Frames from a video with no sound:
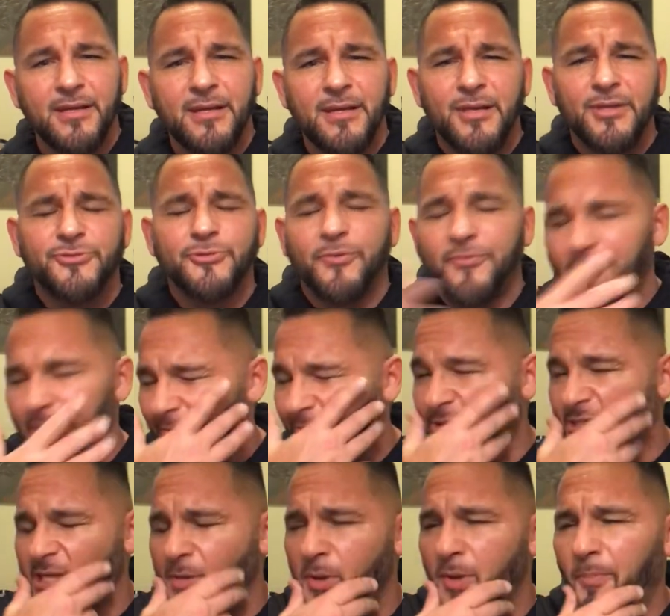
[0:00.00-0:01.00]
So if you ever
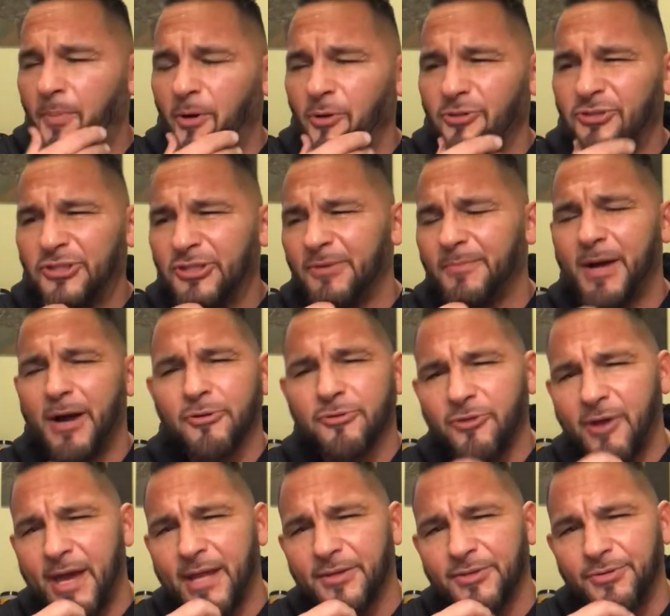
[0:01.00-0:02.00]
see me posting about
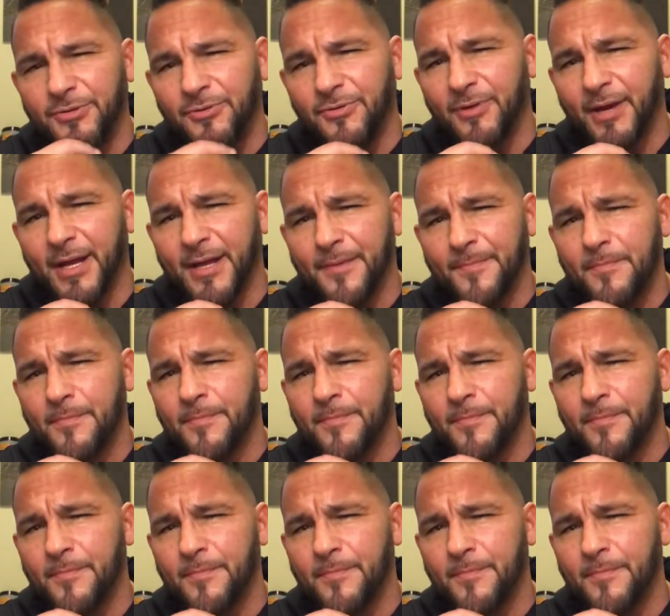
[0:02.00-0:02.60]
gratitude, right?